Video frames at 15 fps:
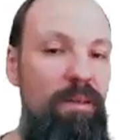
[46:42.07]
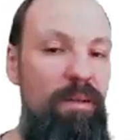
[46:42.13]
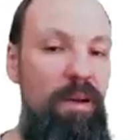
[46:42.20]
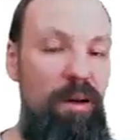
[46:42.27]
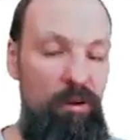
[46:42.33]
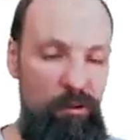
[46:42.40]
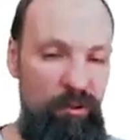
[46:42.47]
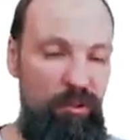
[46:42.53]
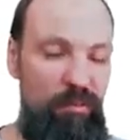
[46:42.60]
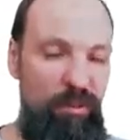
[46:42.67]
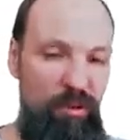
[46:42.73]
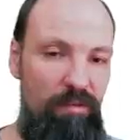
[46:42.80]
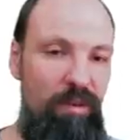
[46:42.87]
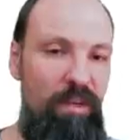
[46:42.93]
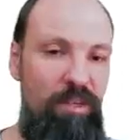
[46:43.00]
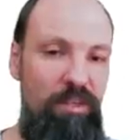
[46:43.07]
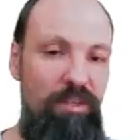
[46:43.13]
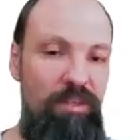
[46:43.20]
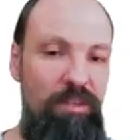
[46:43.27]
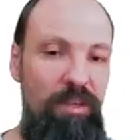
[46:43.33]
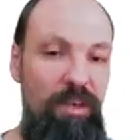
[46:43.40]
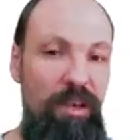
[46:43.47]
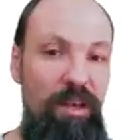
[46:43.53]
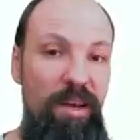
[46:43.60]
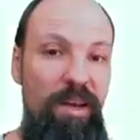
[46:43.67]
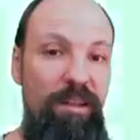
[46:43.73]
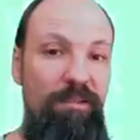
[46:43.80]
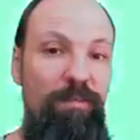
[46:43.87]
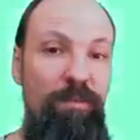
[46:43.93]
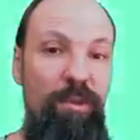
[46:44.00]
across observations.
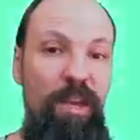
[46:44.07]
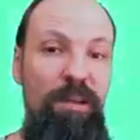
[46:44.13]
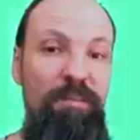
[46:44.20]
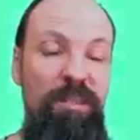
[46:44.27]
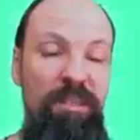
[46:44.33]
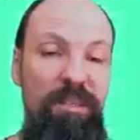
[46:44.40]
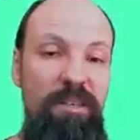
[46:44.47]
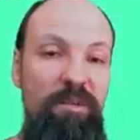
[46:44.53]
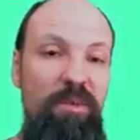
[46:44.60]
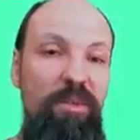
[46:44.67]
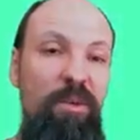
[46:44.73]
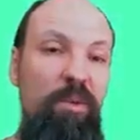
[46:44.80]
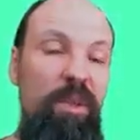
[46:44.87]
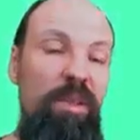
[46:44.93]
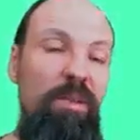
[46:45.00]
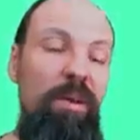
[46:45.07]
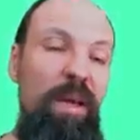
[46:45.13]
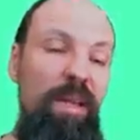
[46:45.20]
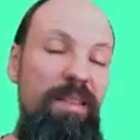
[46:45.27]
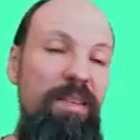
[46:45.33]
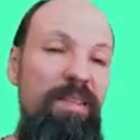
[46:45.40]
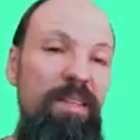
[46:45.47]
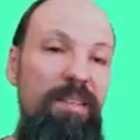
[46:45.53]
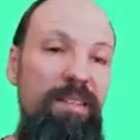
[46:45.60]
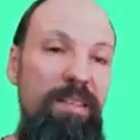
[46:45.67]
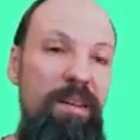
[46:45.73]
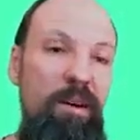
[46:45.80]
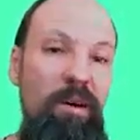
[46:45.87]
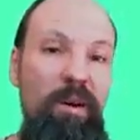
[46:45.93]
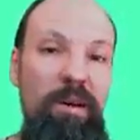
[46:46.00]
And for time series, we know that, yeah, this
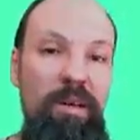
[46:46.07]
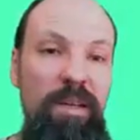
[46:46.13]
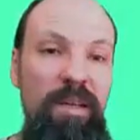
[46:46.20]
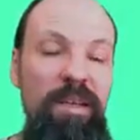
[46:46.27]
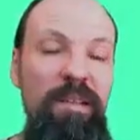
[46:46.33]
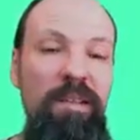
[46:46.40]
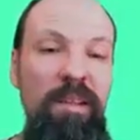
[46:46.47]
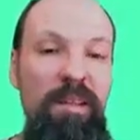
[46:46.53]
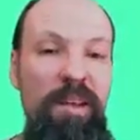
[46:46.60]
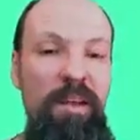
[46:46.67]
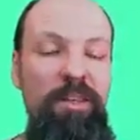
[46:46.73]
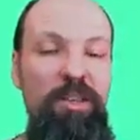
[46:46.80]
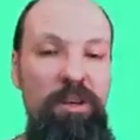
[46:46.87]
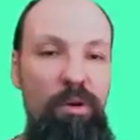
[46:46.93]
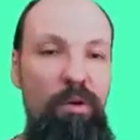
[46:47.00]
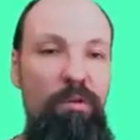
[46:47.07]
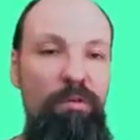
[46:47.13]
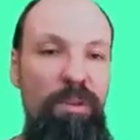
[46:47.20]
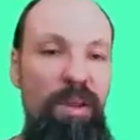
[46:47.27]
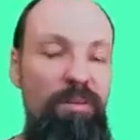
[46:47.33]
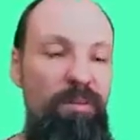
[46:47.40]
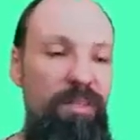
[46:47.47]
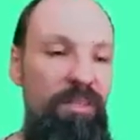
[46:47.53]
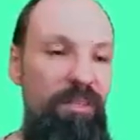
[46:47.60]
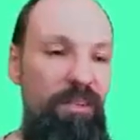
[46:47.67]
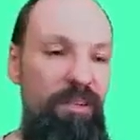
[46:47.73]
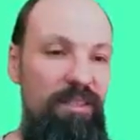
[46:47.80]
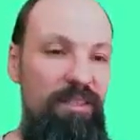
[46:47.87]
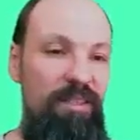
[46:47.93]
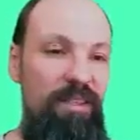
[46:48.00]
is in the nature of time
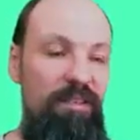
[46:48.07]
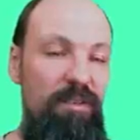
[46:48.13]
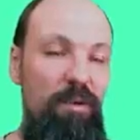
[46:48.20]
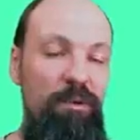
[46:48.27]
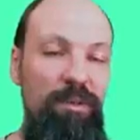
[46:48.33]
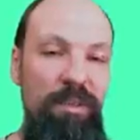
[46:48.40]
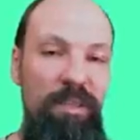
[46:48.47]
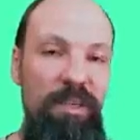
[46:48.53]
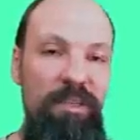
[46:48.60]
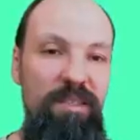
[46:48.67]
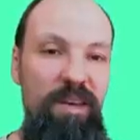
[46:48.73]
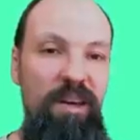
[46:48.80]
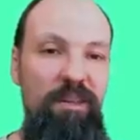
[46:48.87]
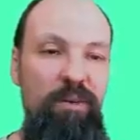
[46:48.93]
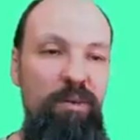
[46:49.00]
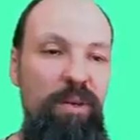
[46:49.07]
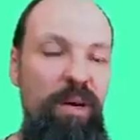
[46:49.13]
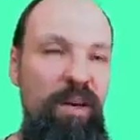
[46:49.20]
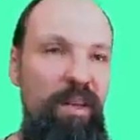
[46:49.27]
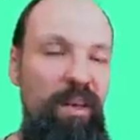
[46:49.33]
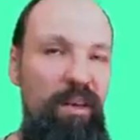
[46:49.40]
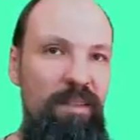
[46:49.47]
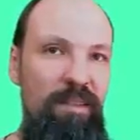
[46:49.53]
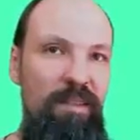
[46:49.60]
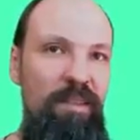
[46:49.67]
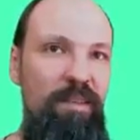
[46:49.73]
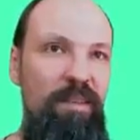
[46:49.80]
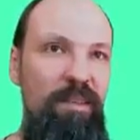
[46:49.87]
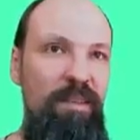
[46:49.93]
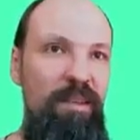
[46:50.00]
series, that those things are not IID.
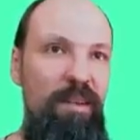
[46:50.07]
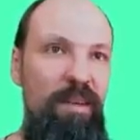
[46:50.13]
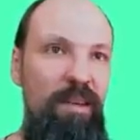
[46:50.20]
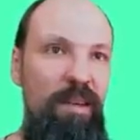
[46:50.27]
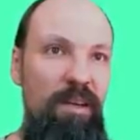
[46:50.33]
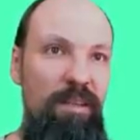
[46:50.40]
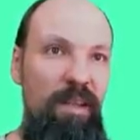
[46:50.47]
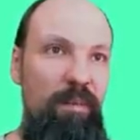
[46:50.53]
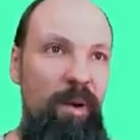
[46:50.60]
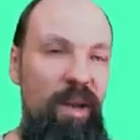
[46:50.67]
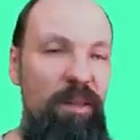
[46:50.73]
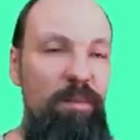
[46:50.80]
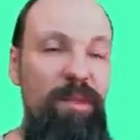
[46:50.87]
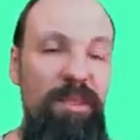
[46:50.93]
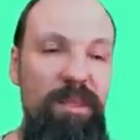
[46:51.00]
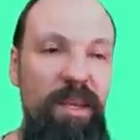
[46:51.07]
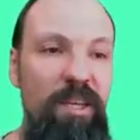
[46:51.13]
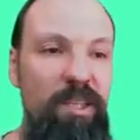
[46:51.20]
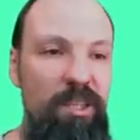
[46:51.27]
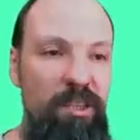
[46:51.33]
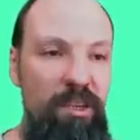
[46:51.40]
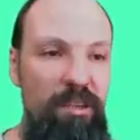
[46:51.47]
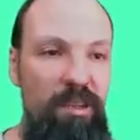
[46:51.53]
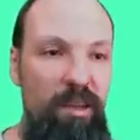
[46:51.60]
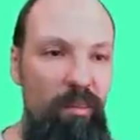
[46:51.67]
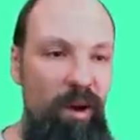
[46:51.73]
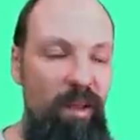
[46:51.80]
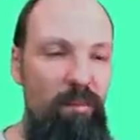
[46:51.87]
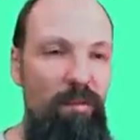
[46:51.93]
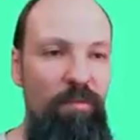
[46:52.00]
They might be stationary,
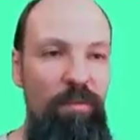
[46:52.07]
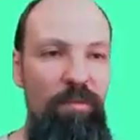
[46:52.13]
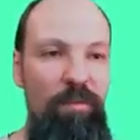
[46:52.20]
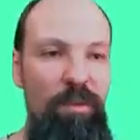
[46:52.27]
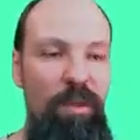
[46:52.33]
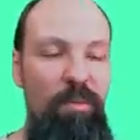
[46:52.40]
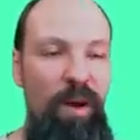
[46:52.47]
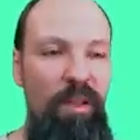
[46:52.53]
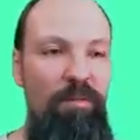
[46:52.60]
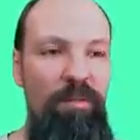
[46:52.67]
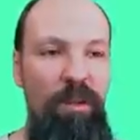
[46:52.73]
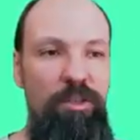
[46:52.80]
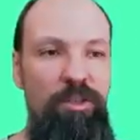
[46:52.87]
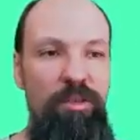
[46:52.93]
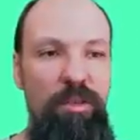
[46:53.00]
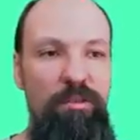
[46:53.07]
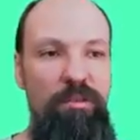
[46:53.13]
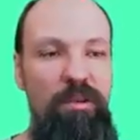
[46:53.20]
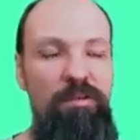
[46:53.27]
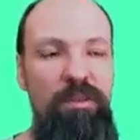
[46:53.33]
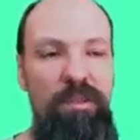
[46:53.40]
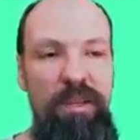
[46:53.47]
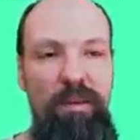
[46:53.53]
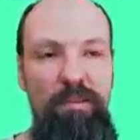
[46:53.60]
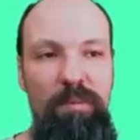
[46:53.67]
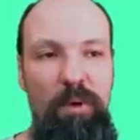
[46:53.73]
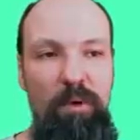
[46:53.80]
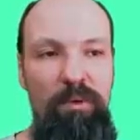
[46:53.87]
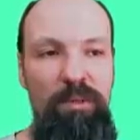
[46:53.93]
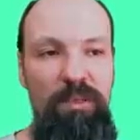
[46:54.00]
they might fluctuate around some
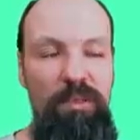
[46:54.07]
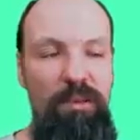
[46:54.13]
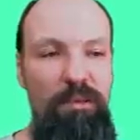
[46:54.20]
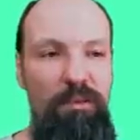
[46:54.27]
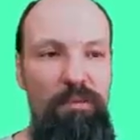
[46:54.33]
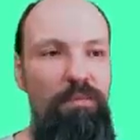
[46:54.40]
constant,